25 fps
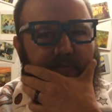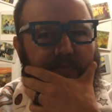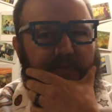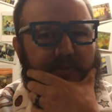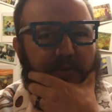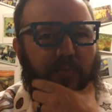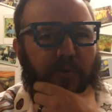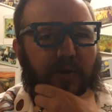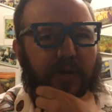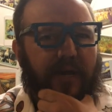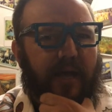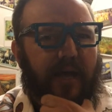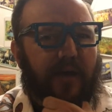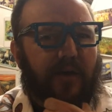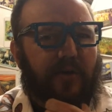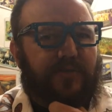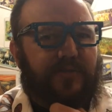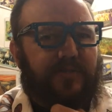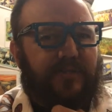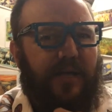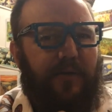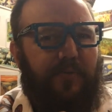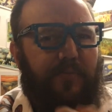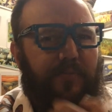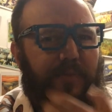someone else,
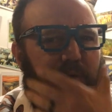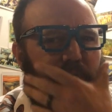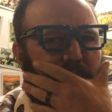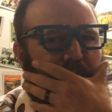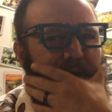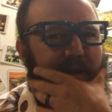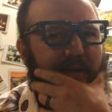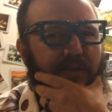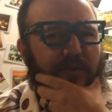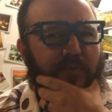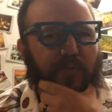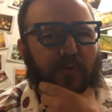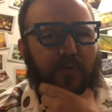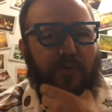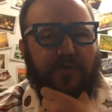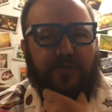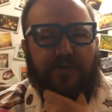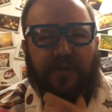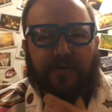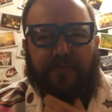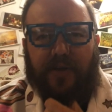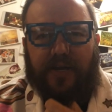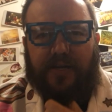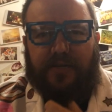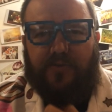that would be a regular portrait.
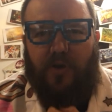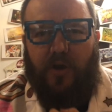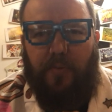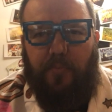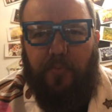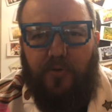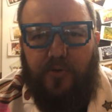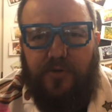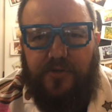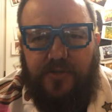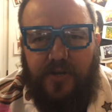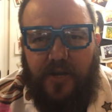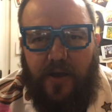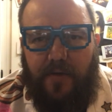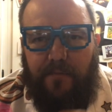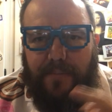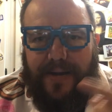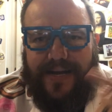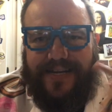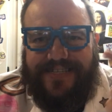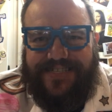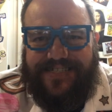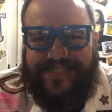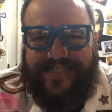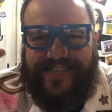If I draw a portrait of
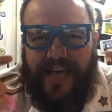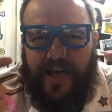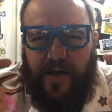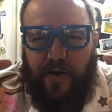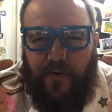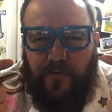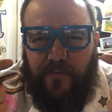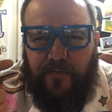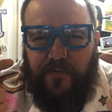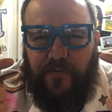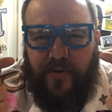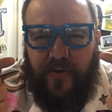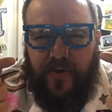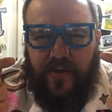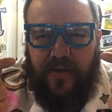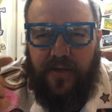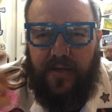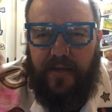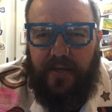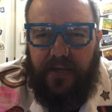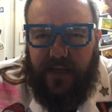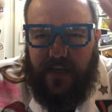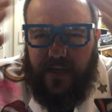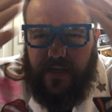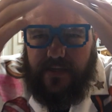myself,
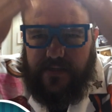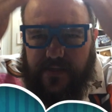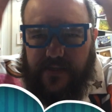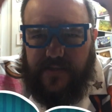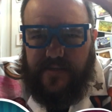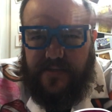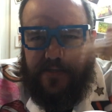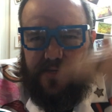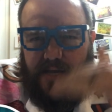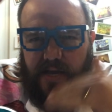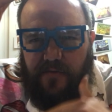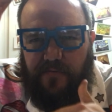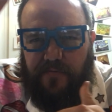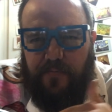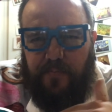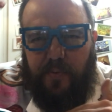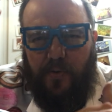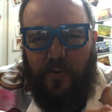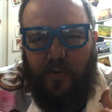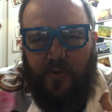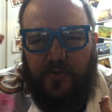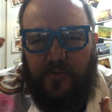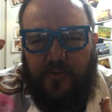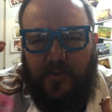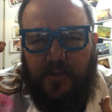it's a
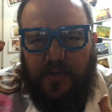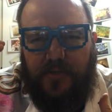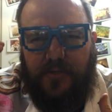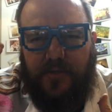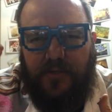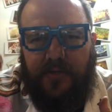self-portrait.